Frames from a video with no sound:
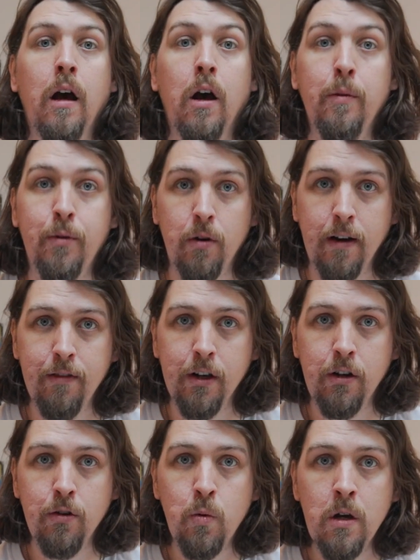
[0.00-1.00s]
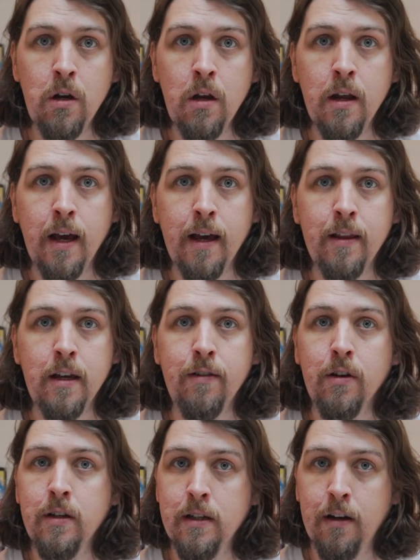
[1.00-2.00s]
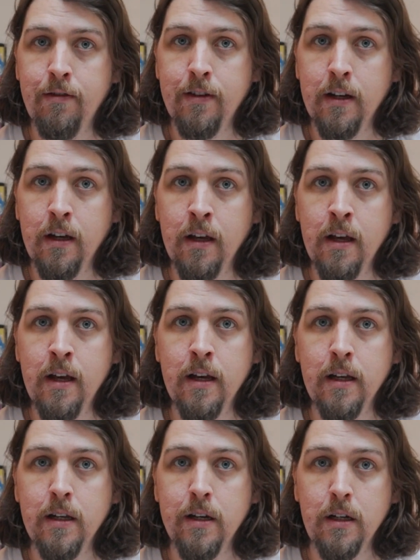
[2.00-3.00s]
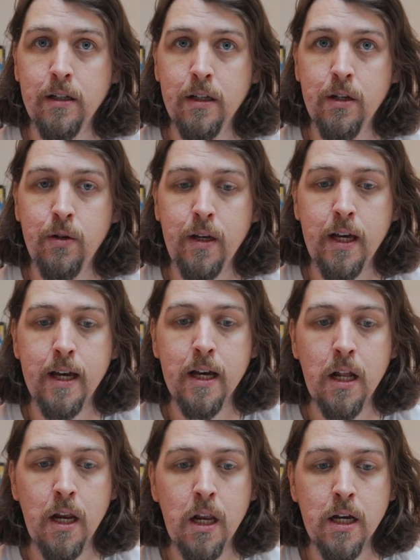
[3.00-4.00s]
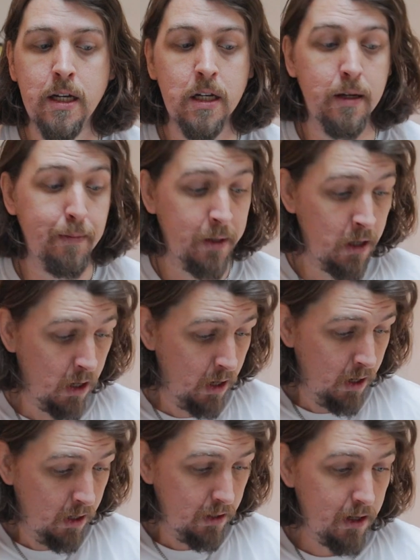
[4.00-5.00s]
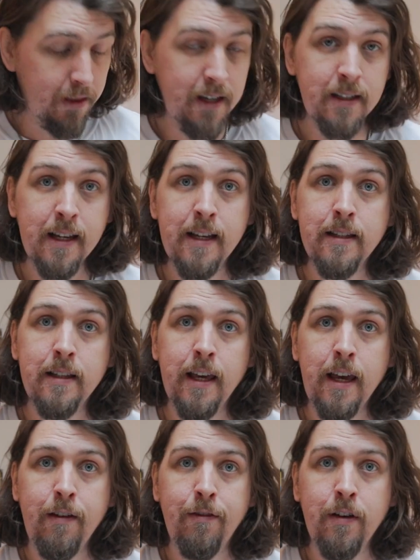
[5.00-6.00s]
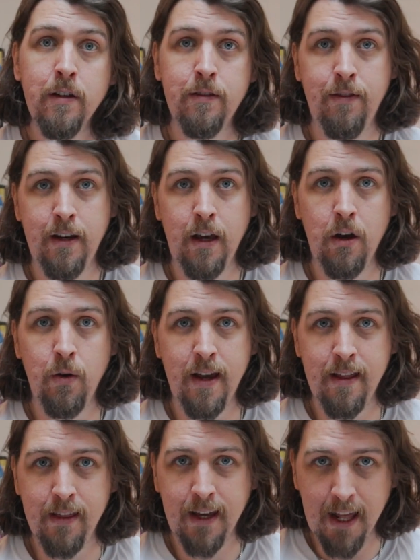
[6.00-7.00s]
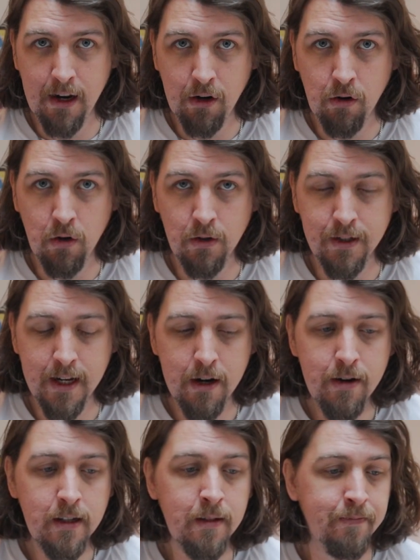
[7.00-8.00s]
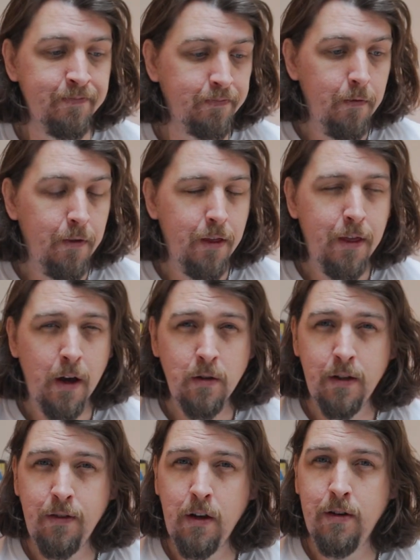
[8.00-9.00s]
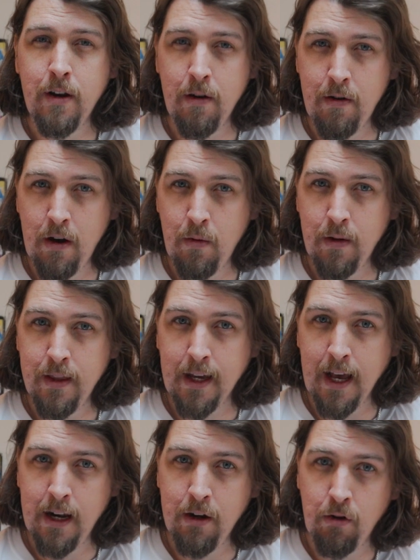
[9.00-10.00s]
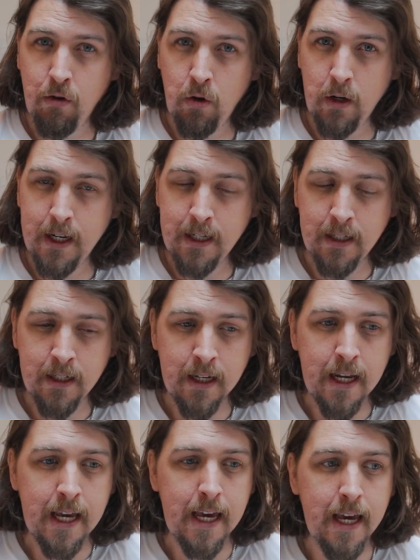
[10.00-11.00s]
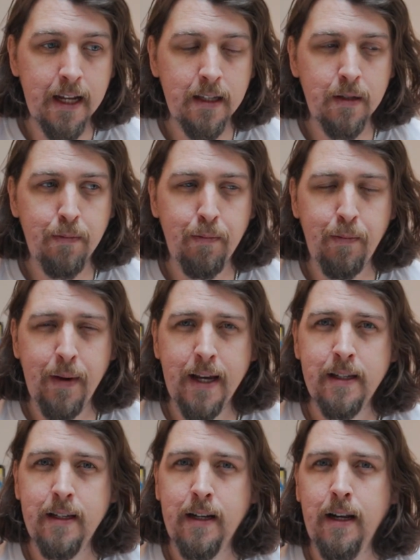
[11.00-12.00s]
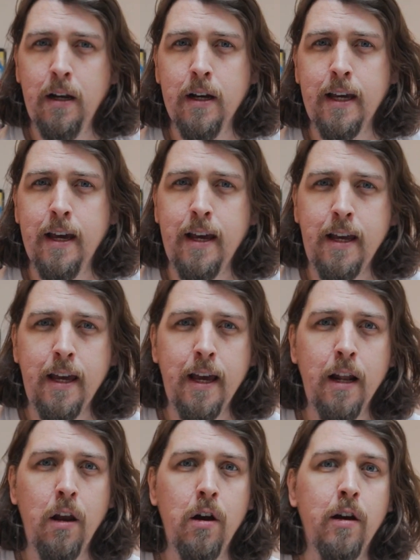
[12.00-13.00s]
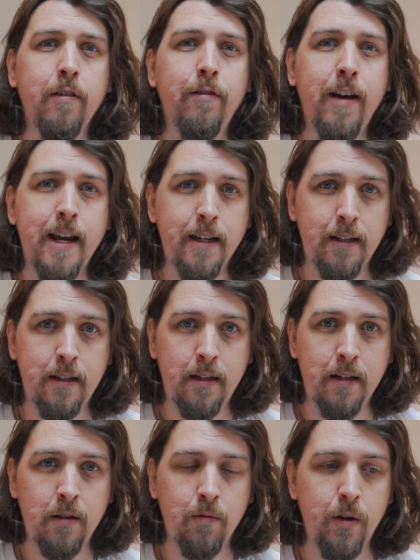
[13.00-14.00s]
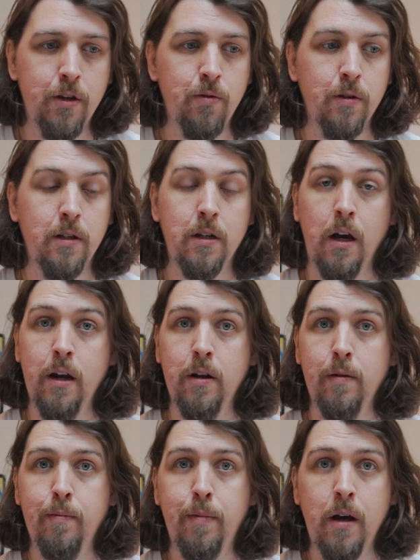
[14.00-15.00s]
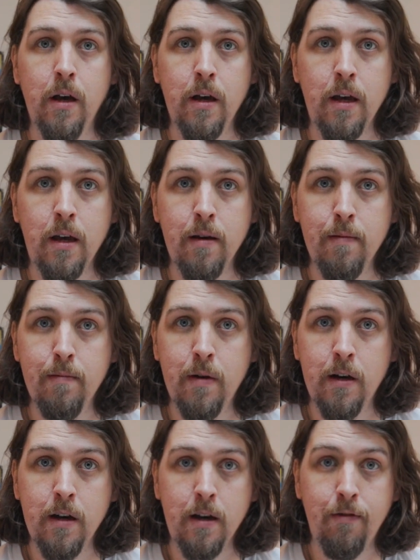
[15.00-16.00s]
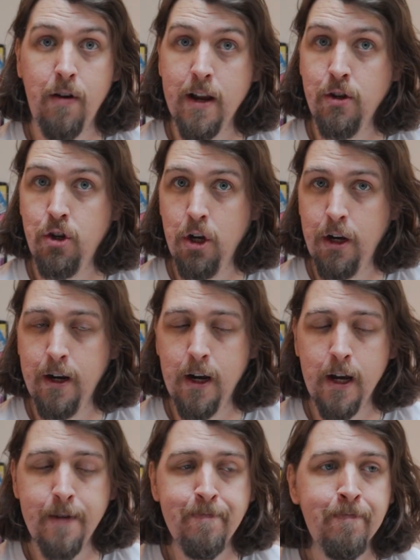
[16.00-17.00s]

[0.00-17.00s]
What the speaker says: I hope you're all having a good one and that you've got yourself a nice new year lined up. So this is the first video in the calendar crawl series. For those of you who don't know what the calendar crawl is, it's basically like a year-long event which was started up by my friend John and I.